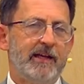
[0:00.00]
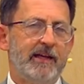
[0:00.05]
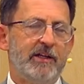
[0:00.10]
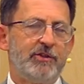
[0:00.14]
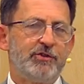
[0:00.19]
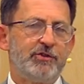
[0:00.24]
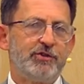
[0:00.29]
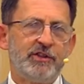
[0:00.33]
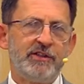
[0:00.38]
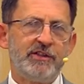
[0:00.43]

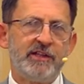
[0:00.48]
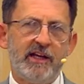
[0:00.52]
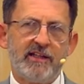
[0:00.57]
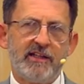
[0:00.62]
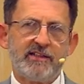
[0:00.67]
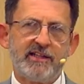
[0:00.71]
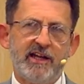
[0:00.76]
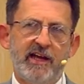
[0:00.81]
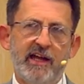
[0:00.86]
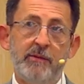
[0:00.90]
And during
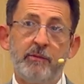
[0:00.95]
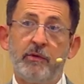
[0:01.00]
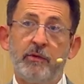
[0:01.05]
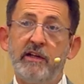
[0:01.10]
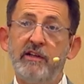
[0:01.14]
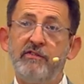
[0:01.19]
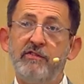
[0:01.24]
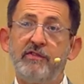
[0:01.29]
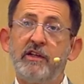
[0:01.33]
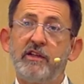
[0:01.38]
that time, or
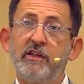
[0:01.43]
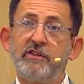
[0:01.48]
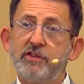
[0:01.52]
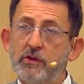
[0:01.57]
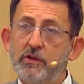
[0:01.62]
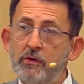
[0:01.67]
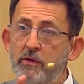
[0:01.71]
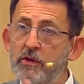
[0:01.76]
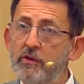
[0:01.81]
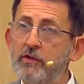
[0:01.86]
even as
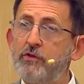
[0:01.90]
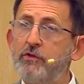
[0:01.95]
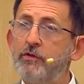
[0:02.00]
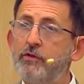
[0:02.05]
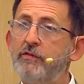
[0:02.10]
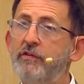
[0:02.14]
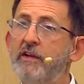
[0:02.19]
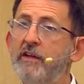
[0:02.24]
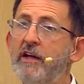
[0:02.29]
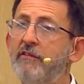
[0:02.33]
you go out the
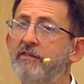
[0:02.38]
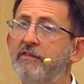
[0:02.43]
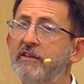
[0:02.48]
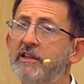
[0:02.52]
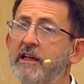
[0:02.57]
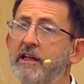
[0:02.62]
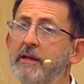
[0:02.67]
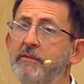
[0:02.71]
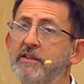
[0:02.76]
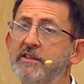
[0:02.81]
door, if you haven't
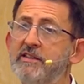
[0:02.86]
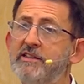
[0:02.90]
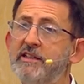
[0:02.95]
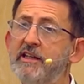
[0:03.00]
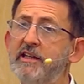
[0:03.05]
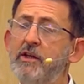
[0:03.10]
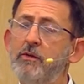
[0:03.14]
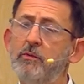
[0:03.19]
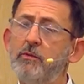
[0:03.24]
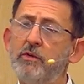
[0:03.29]
time to
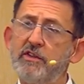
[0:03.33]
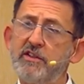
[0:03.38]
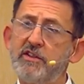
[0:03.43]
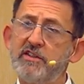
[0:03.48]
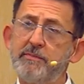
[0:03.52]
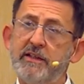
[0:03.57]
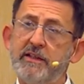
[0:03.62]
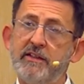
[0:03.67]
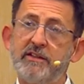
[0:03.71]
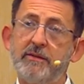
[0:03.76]
stay and you want to
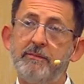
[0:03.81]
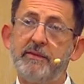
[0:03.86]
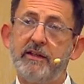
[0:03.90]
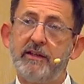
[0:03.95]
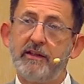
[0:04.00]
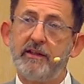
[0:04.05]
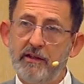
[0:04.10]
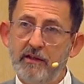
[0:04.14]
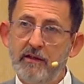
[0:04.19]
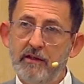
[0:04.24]
speak to
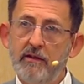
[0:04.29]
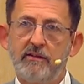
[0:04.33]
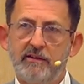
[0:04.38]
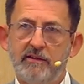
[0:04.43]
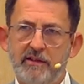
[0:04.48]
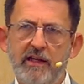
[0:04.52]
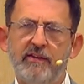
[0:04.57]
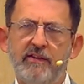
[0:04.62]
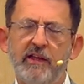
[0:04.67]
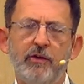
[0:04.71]
me,
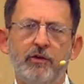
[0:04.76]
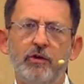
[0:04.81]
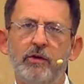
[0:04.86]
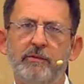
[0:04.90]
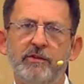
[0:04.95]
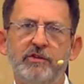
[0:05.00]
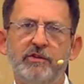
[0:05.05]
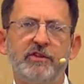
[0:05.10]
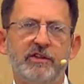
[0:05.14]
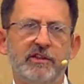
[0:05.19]
take that
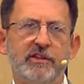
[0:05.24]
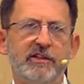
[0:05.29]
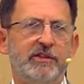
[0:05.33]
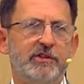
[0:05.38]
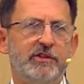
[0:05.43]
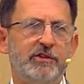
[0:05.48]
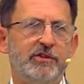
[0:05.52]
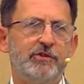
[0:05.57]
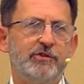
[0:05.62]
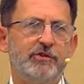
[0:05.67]
opportunity
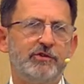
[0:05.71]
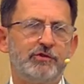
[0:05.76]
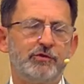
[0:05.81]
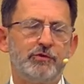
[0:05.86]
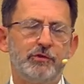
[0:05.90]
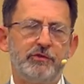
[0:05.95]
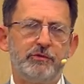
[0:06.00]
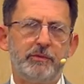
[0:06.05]
to do so.